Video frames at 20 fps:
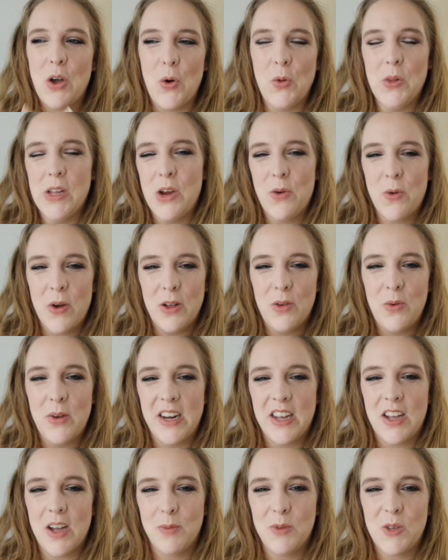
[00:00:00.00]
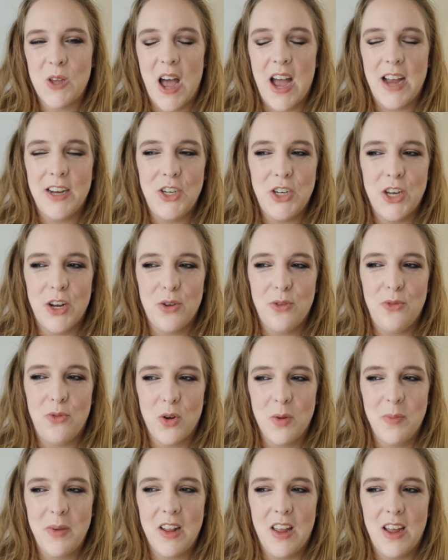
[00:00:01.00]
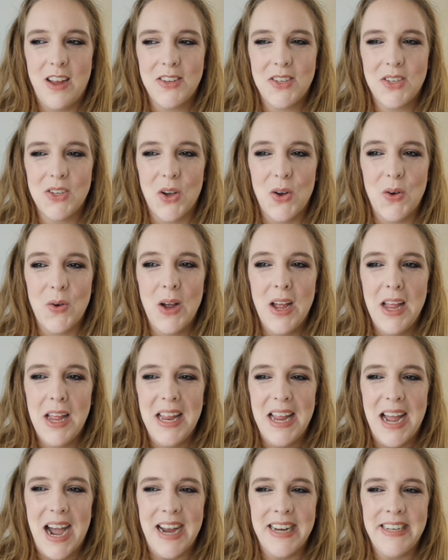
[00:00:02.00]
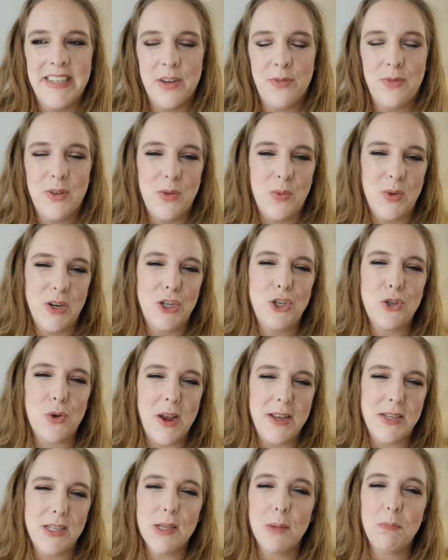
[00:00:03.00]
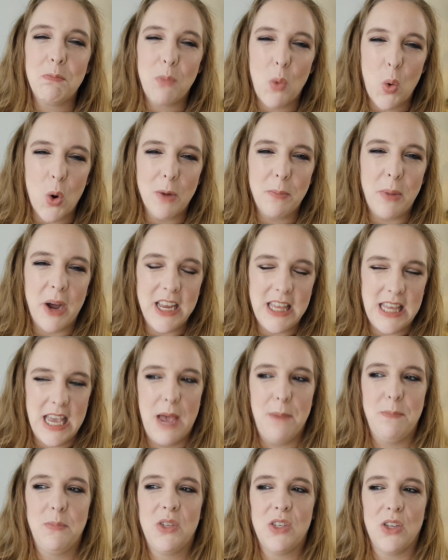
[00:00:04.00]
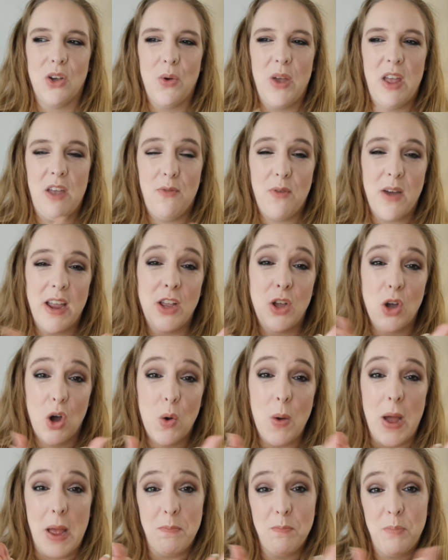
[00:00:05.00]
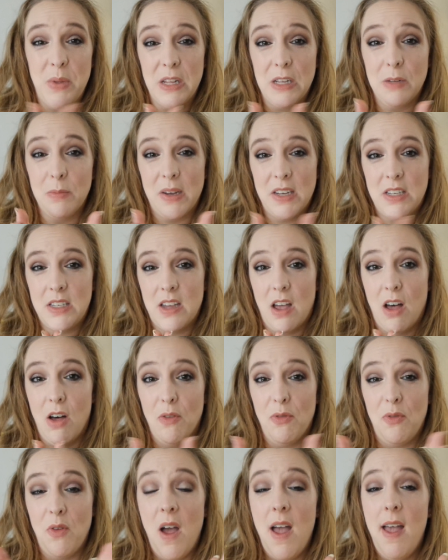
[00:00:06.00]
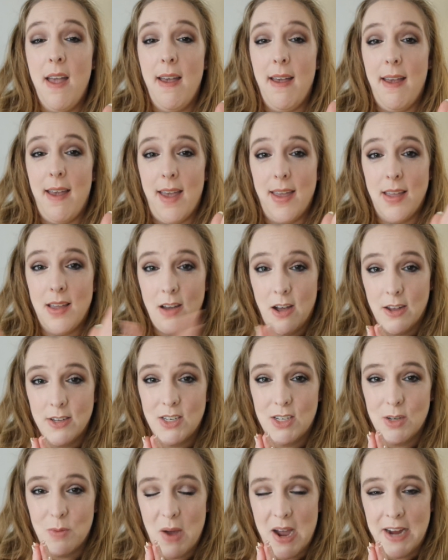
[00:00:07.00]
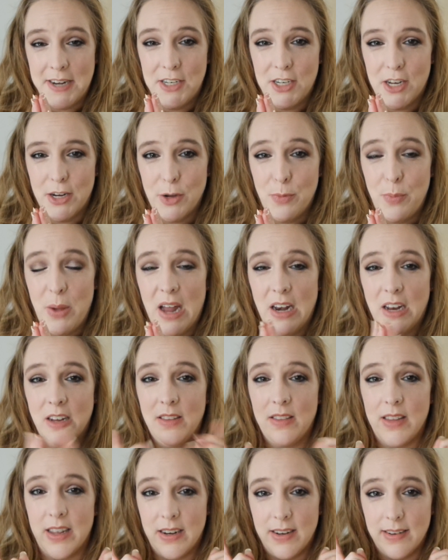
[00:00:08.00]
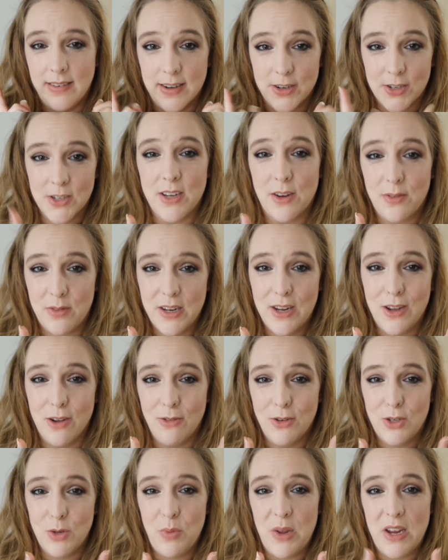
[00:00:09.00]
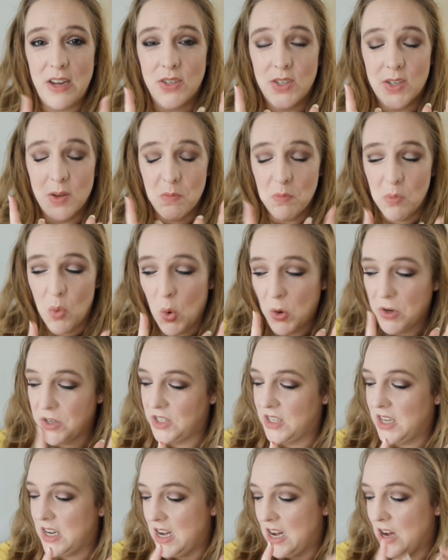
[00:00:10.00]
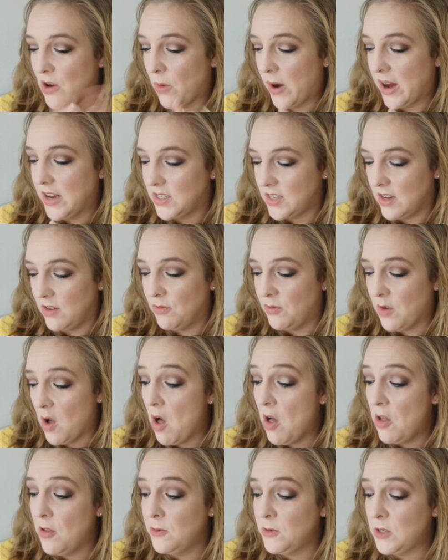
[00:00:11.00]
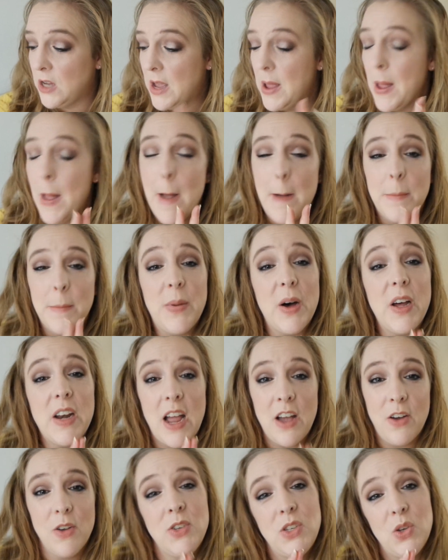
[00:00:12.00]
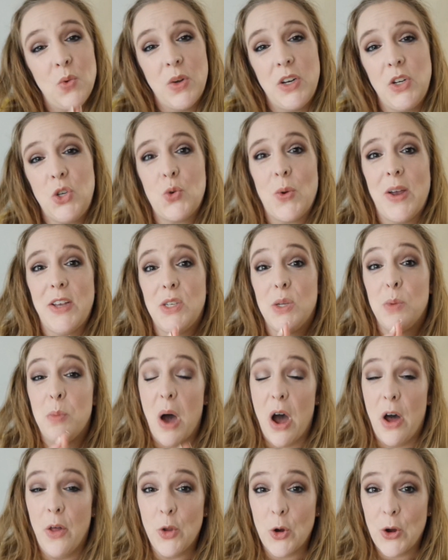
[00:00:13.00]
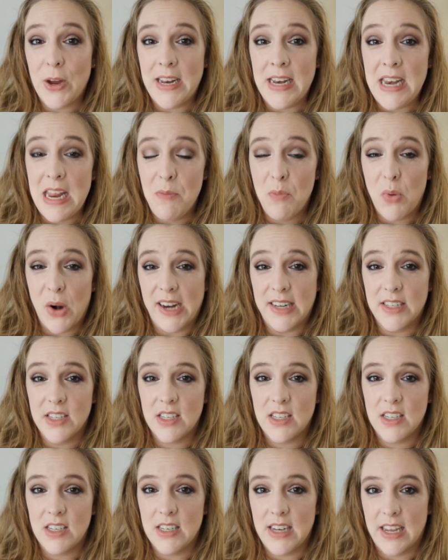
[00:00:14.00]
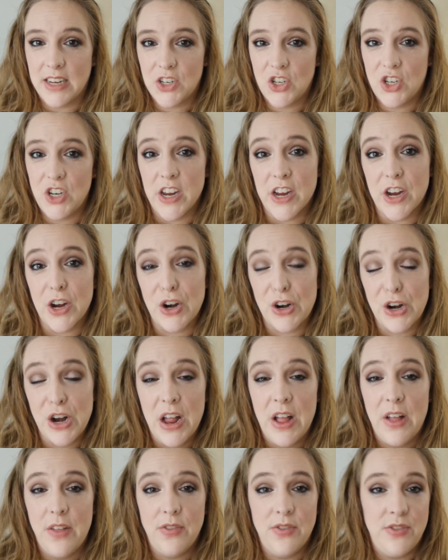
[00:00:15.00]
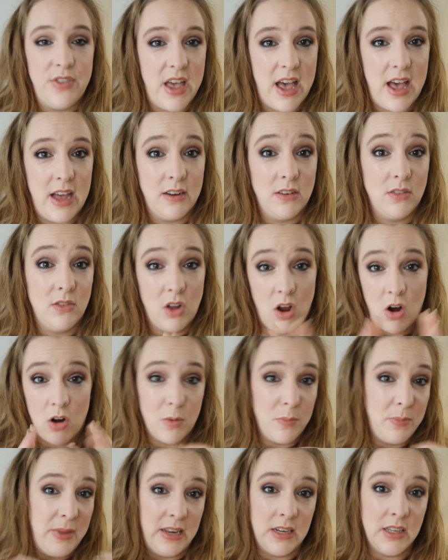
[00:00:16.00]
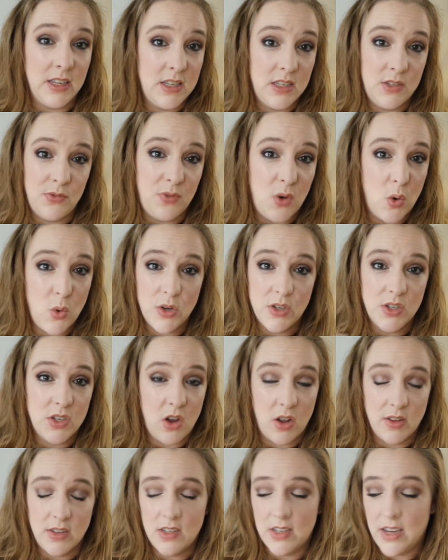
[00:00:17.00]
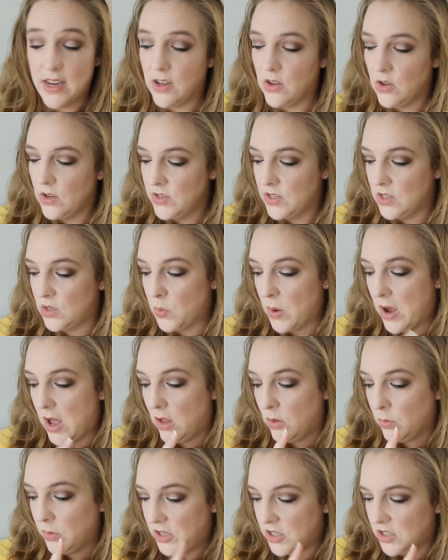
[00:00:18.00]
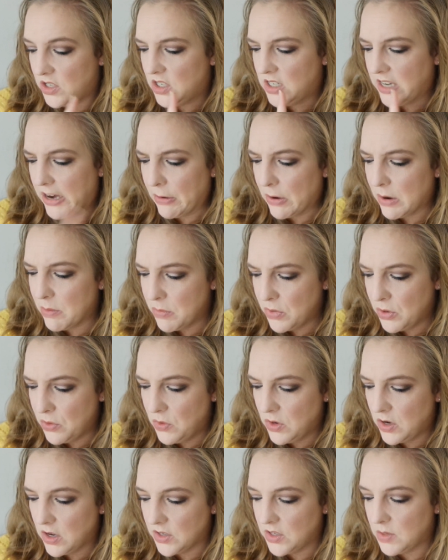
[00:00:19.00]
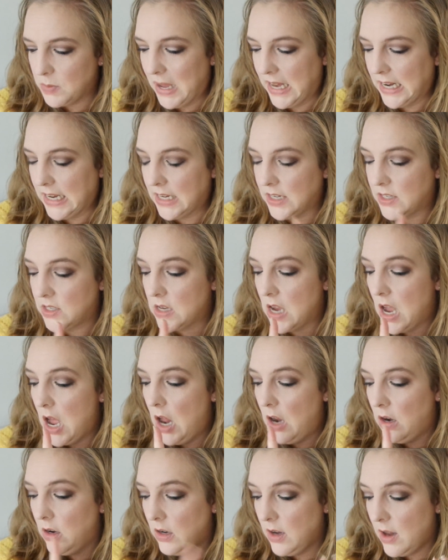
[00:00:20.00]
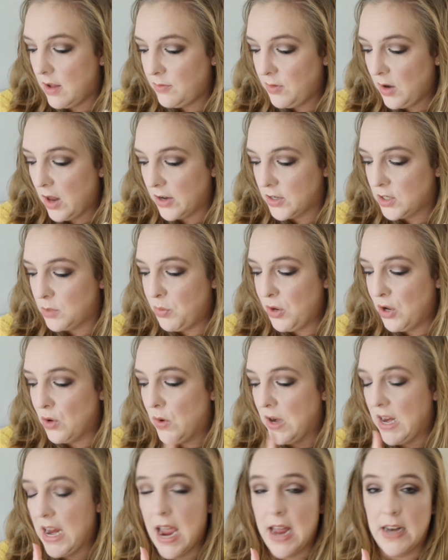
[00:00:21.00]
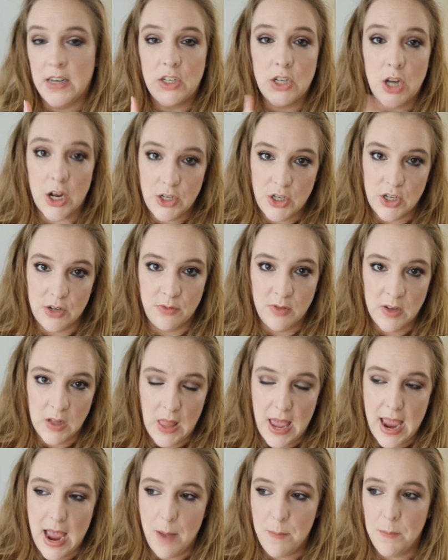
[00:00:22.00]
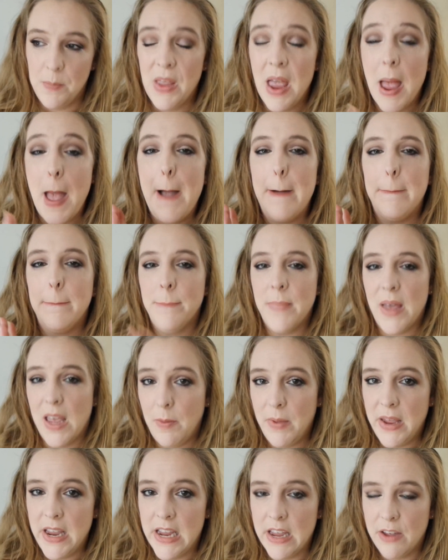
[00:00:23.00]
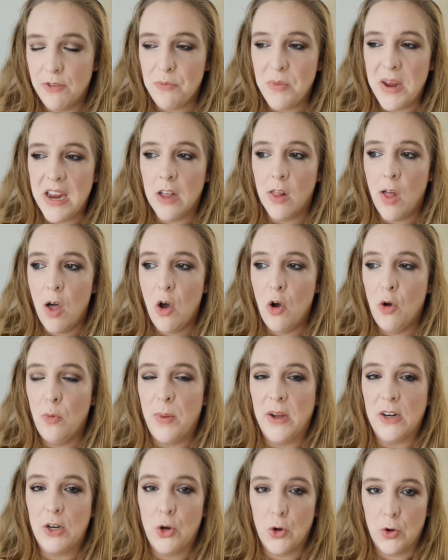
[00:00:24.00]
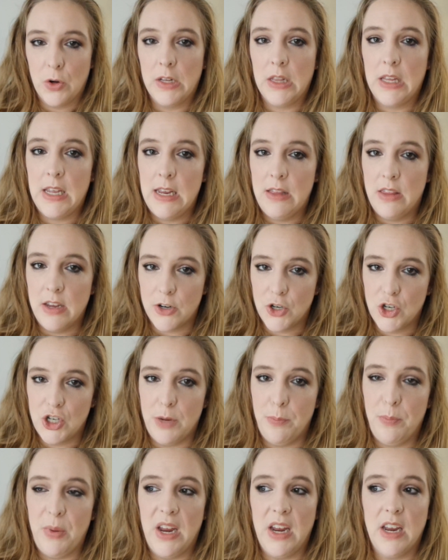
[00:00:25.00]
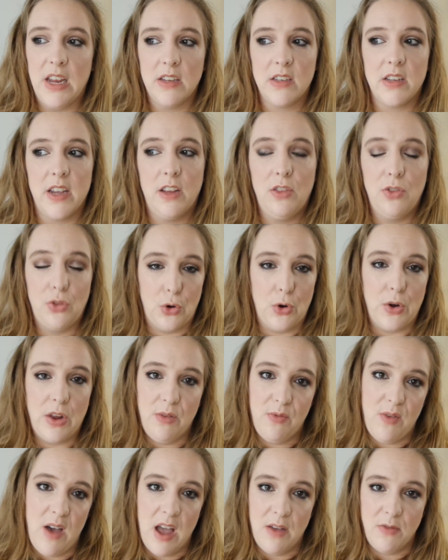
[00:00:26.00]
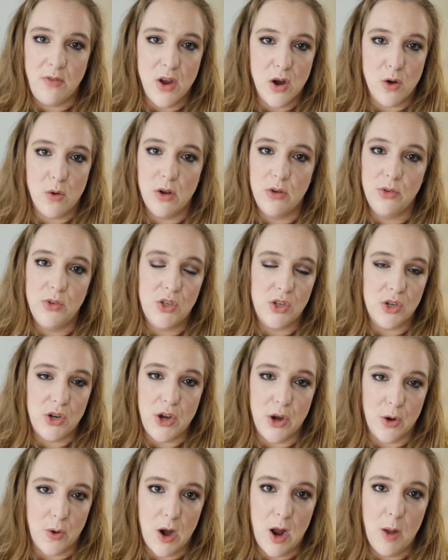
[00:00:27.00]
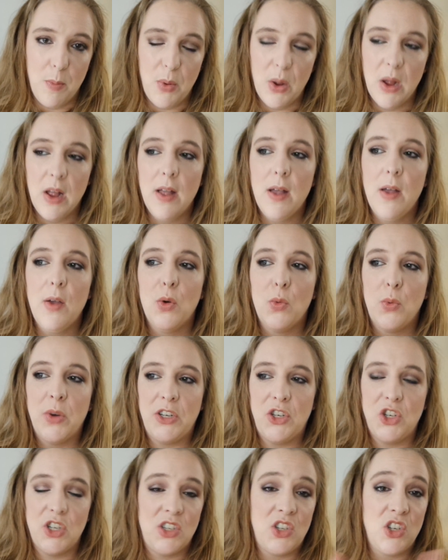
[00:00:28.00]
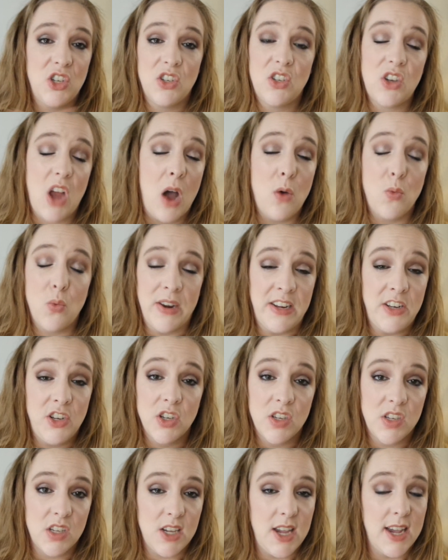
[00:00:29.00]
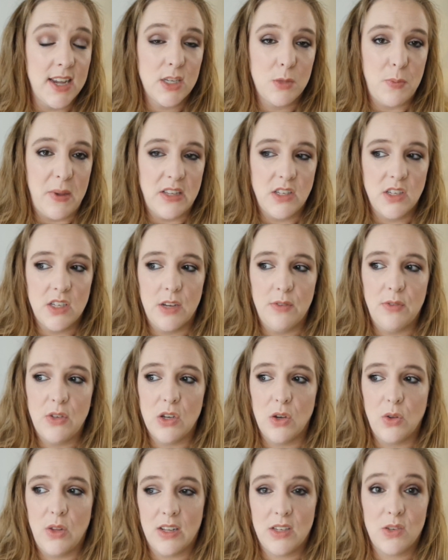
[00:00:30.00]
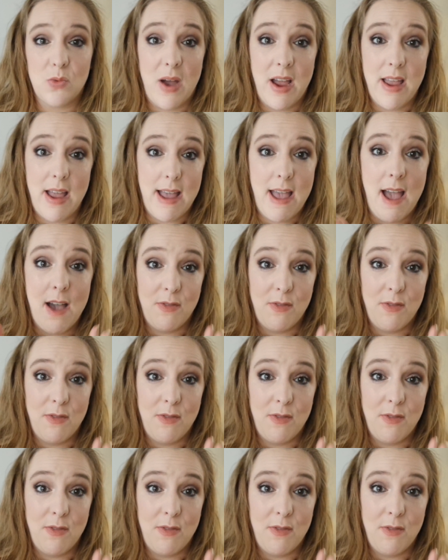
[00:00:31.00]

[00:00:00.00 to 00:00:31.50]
holy grail when it comes to eyeshadow formula. So I definitely want to try some more by them. So if I go and build myself a custom eyeshadow palette, then there's definitely going to be some more Sydney Grace involved. But I also want to try some other indie brands this next year that are mainly focused on singles as well, which is Terra Moon Cosmetics, Love Lux Beauty, and Touch of Glam. Maybe Give Me Glow, but currently their shipping is €35 to Europe, which is just outrageously expensive. So that's why I